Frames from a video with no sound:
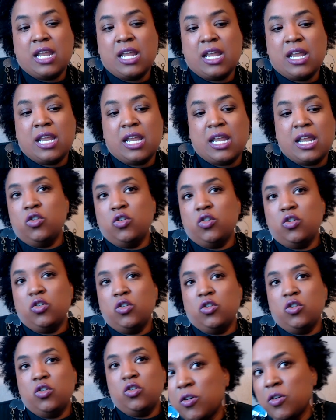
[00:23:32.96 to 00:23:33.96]
super
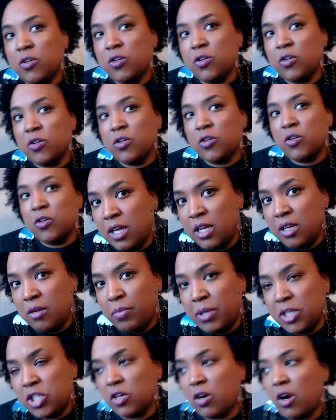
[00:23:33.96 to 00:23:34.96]
introverted,
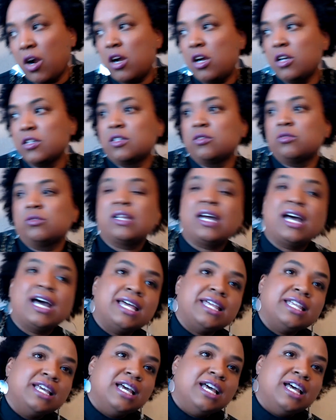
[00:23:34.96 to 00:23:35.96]
but you're also
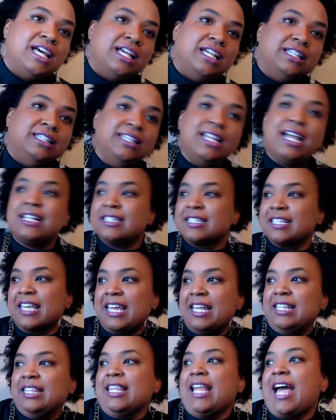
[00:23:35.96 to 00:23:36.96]
not, let's
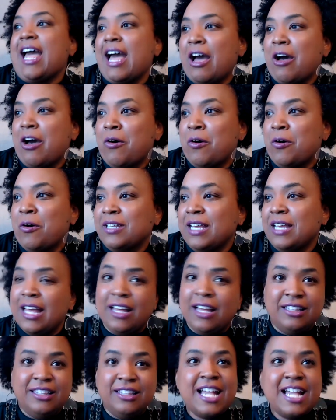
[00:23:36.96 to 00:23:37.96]
get loud.
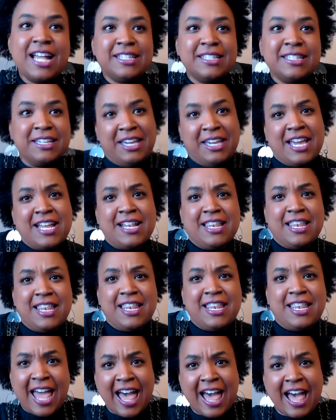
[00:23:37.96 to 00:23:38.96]
Let's get
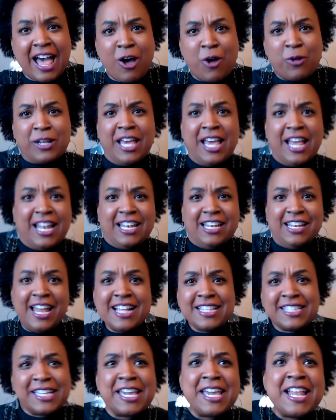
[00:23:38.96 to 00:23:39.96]
loud.
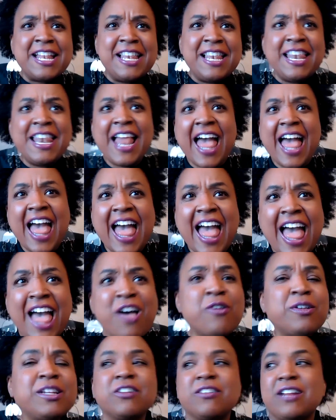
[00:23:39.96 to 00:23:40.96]
Let's get
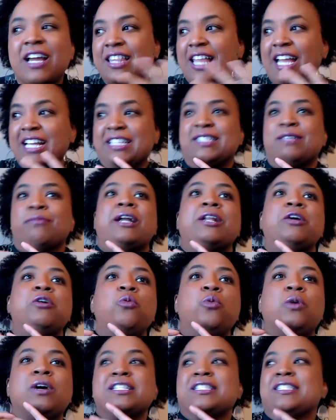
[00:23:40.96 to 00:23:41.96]
loud. You're not like somebody who
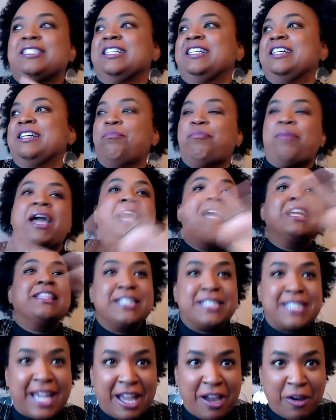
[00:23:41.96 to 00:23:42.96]
wants to paint the
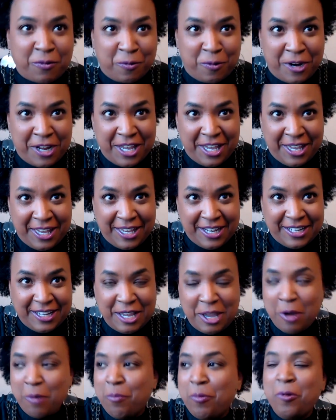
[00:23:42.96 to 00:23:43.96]
town red.
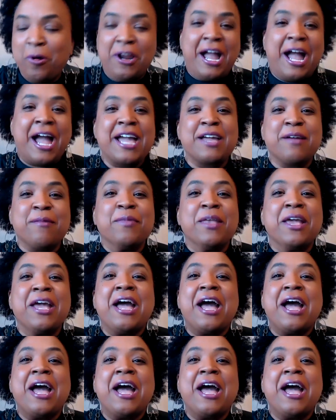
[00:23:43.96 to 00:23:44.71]
Boy, I am